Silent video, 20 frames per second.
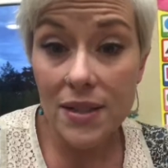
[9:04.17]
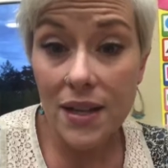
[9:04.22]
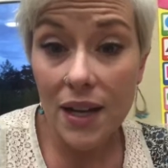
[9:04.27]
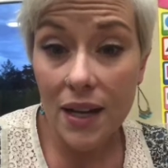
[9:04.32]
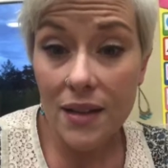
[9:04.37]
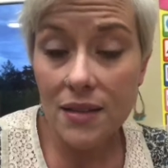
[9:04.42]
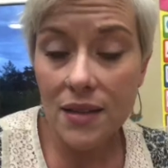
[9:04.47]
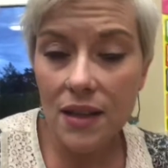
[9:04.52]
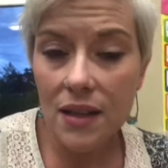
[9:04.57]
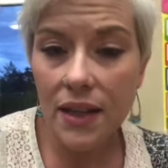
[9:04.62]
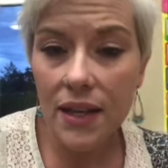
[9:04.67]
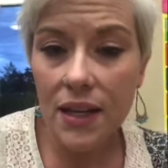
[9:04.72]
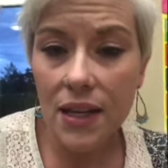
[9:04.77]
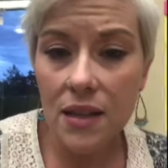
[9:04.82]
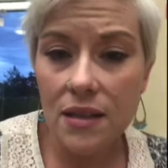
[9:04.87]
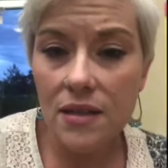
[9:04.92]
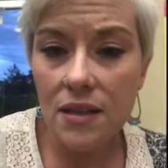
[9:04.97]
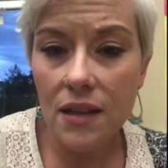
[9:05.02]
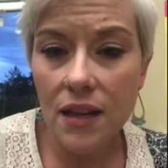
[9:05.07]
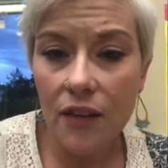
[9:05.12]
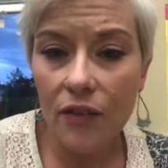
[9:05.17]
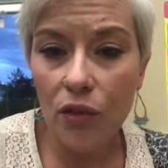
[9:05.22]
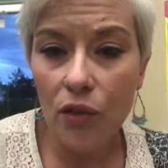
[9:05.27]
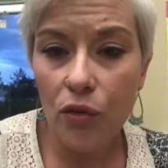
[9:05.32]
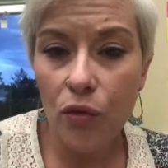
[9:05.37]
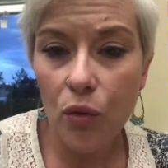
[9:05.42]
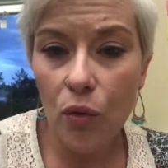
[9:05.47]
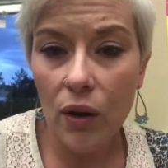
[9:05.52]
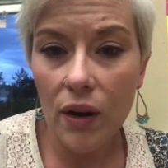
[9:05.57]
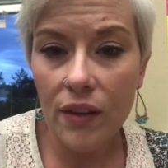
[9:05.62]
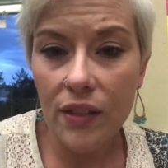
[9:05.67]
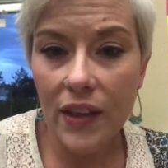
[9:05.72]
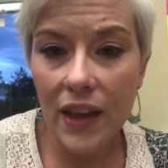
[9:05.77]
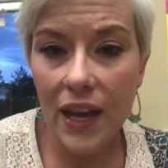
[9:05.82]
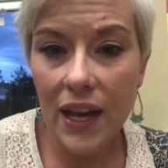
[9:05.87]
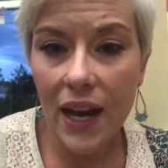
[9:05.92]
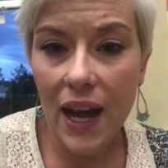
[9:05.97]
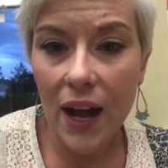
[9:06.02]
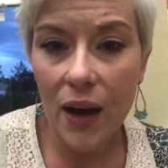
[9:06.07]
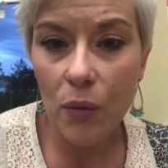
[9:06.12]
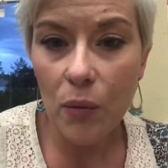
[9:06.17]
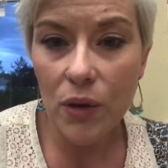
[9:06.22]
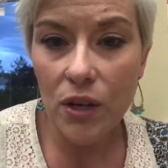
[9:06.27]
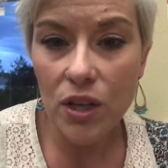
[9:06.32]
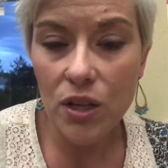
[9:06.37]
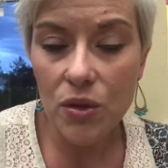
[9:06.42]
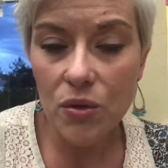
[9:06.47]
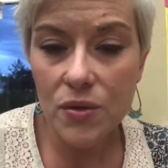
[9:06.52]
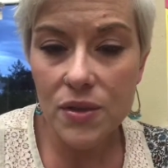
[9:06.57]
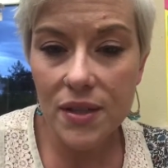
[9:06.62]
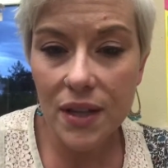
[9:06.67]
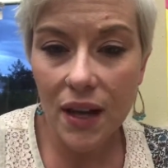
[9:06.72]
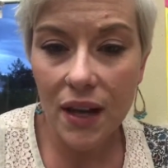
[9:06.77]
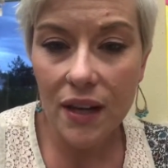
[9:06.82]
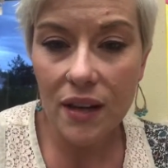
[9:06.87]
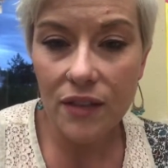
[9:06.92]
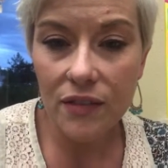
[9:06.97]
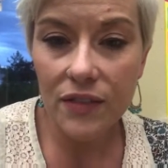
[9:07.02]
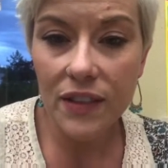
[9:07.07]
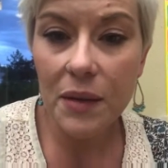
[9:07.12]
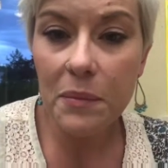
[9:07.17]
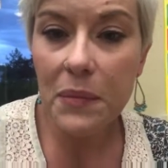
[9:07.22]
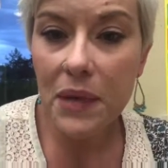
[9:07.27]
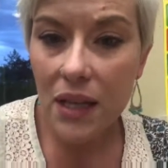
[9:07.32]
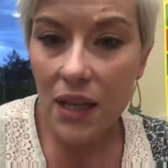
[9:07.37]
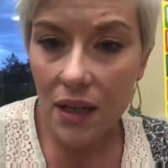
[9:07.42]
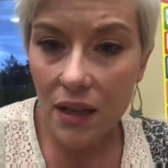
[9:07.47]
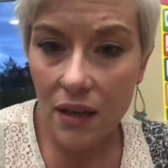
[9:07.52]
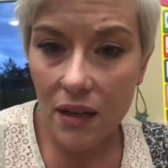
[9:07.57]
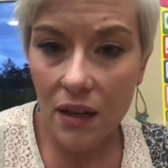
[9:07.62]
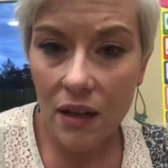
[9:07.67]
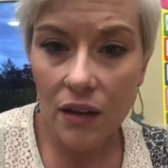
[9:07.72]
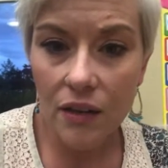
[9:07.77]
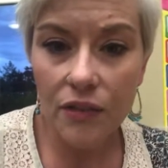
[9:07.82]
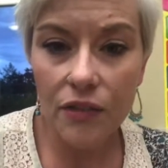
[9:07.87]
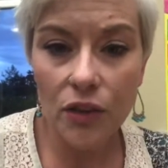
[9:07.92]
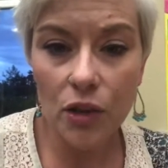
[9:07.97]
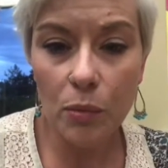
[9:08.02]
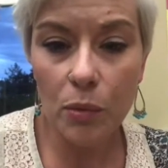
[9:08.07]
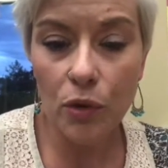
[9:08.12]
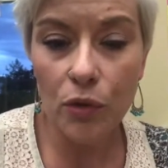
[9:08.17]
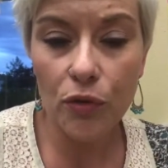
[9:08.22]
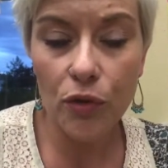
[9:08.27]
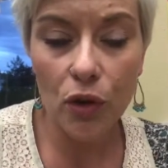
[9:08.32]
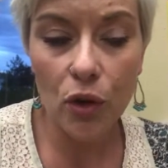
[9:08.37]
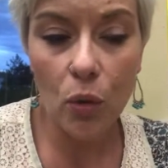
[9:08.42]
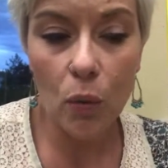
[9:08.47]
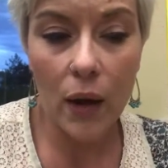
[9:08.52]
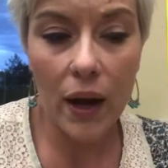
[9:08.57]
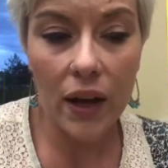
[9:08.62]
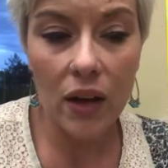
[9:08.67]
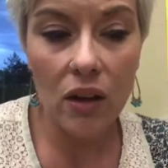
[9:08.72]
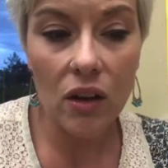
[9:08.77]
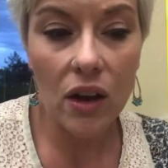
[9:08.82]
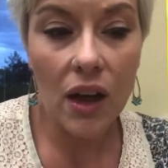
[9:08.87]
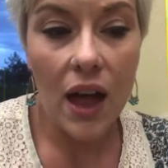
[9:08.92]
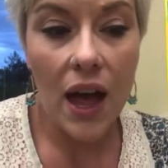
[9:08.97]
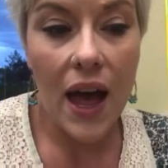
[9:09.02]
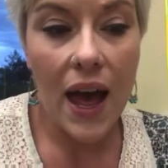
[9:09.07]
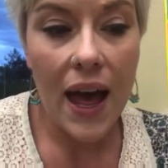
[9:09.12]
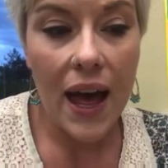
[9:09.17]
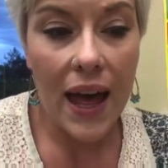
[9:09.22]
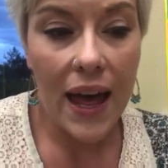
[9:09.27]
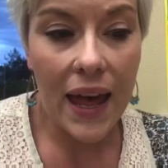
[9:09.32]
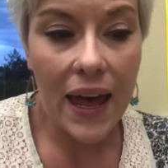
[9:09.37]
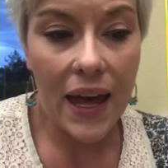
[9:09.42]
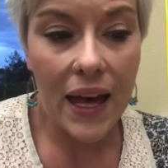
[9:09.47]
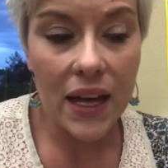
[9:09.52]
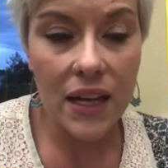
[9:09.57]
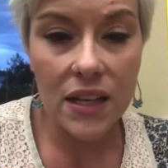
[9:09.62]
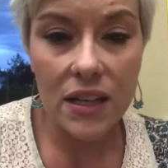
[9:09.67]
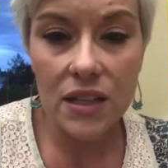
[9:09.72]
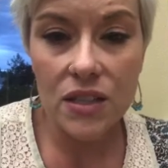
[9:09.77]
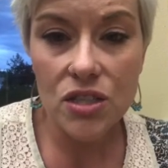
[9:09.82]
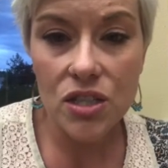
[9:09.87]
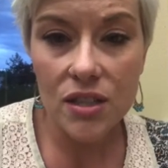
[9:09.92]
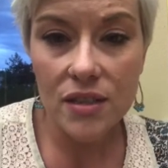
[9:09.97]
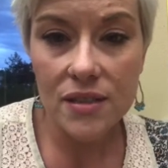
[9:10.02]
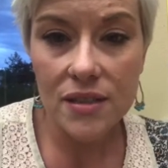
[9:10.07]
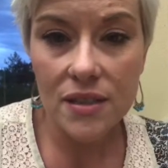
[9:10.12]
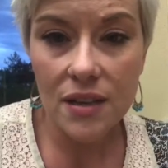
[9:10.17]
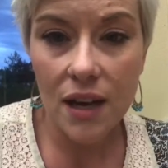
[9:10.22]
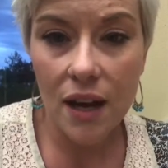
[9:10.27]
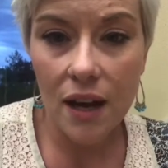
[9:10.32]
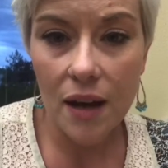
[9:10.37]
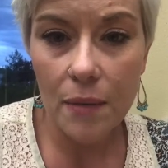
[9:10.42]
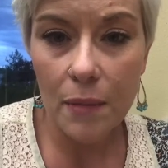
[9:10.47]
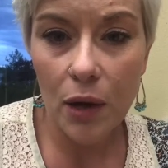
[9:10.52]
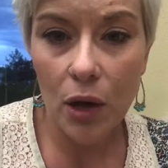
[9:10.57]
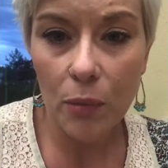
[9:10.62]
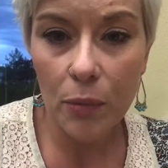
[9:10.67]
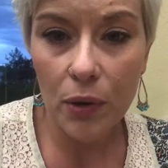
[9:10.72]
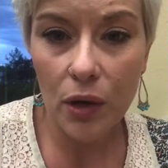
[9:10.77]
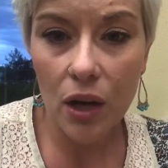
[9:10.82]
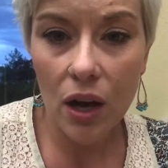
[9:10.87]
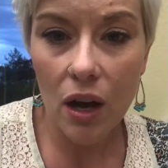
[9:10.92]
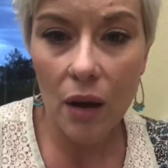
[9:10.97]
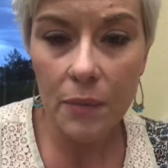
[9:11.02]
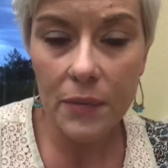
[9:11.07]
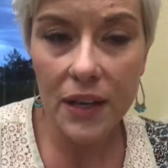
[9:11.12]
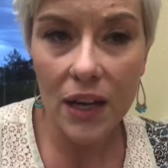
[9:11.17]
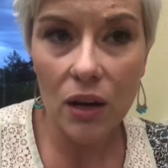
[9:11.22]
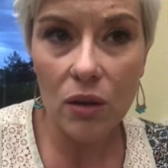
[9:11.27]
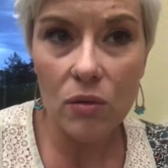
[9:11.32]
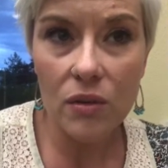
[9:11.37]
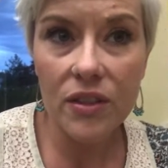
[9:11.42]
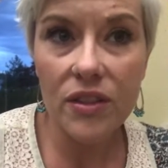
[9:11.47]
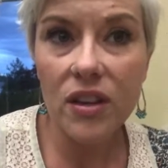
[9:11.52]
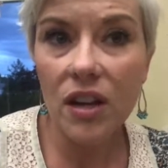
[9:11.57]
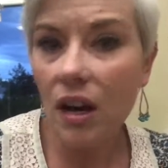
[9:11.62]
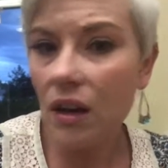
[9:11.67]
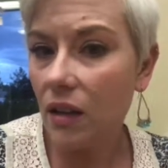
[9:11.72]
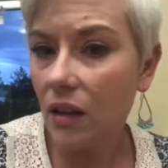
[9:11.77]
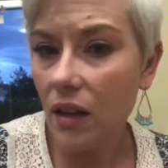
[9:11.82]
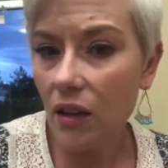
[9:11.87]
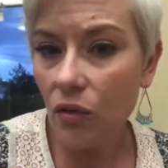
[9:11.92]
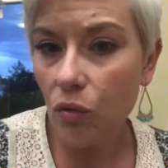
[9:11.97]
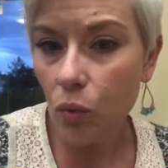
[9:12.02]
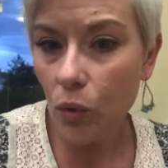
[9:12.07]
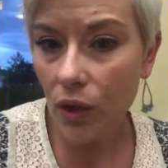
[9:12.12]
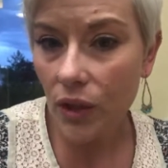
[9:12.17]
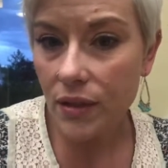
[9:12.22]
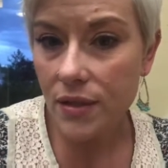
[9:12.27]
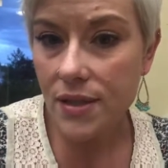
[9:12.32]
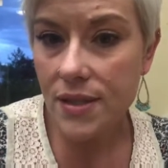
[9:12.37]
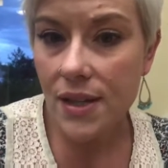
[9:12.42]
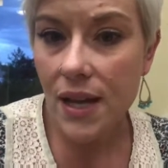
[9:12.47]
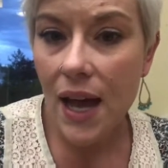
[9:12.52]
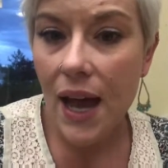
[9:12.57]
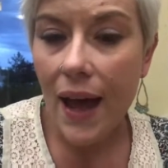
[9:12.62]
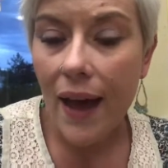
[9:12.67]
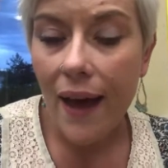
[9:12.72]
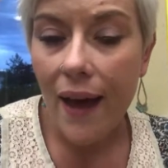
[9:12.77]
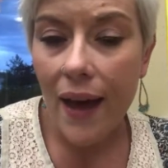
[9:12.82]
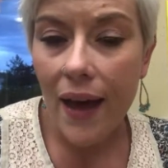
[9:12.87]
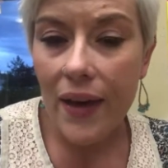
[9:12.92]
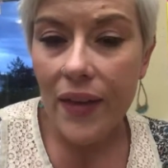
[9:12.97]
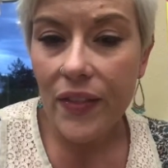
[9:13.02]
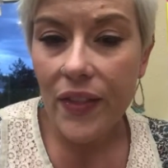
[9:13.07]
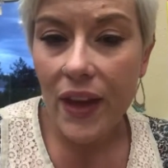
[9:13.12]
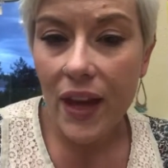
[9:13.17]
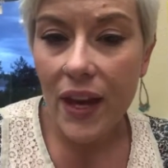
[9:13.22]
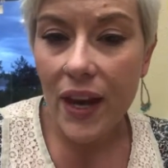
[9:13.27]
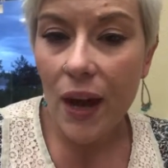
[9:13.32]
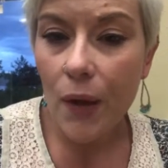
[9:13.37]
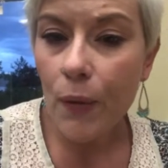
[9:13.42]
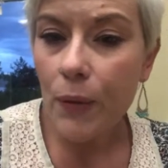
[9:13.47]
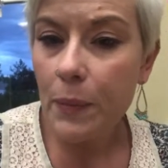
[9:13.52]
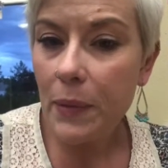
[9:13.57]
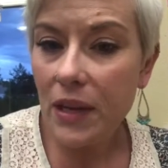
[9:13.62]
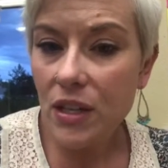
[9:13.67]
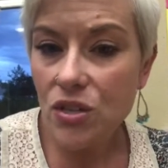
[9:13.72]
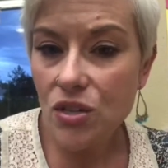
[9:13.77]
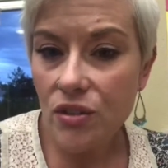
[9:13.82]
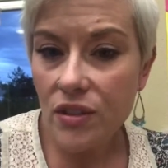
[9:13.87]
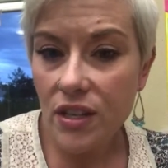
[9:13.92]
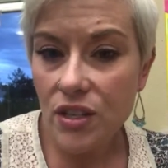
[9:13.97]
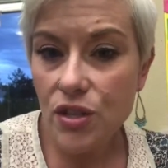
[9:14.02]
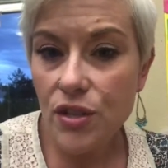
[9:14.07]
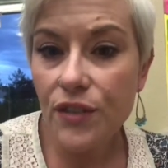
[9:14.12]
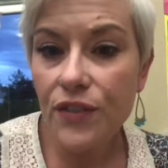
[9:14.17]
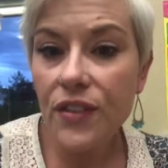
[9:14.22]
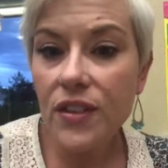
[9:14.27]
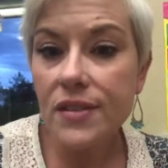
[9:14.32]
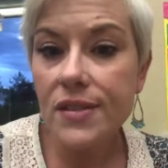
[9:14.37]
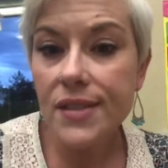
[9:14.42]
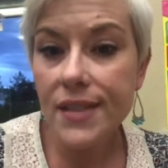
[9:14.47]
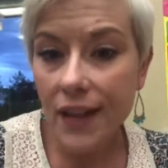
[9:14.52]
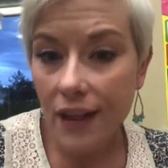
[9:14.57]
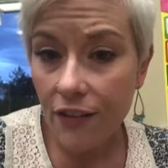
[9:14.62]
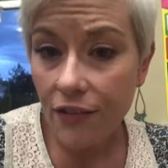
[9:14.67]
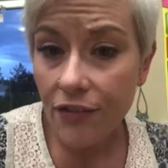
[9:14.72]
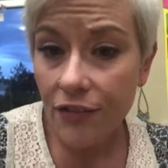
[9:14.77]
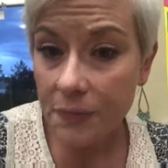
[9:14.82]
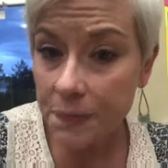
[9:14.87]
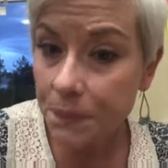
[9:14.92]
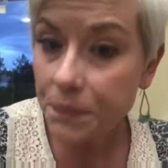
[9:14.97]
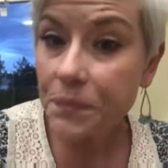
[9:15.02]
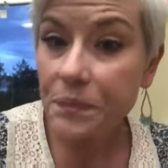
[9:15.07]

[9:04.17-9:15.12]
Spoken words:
to escalating to level 4, then I would use kind of limited verbal for a while and just help her calm down with not a lot of words. And then I would make sure that she feels safe.